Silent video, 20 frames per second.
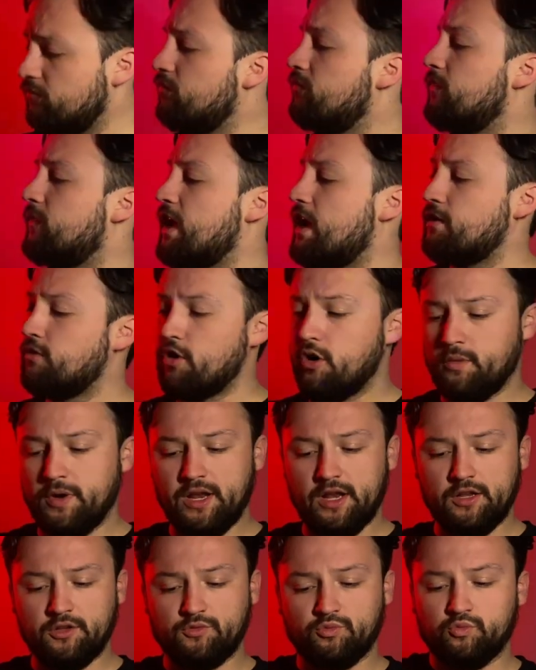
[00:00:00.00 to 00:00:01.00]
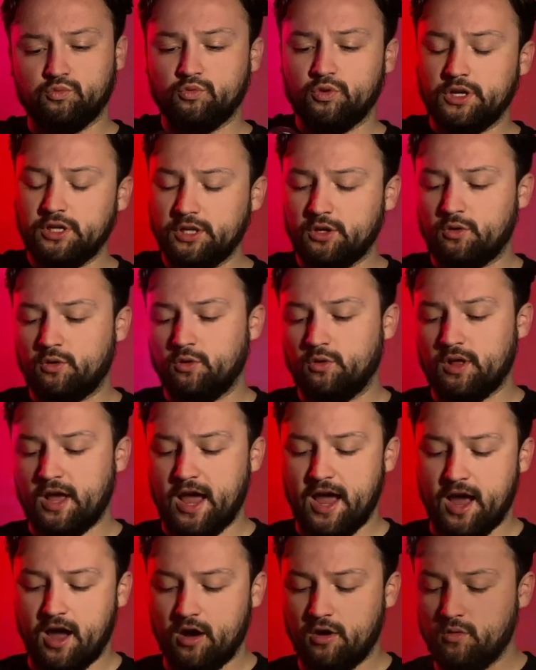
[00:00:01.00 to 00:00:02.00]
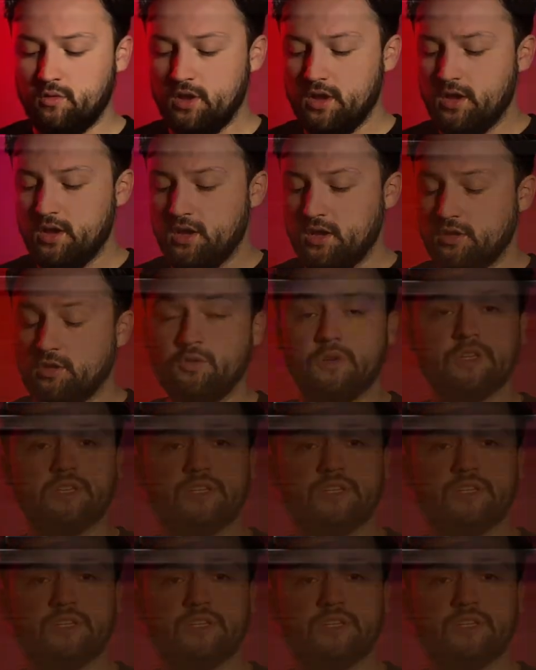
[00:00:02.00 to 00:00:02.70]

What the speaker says: Yeah, no, it is really cool how you can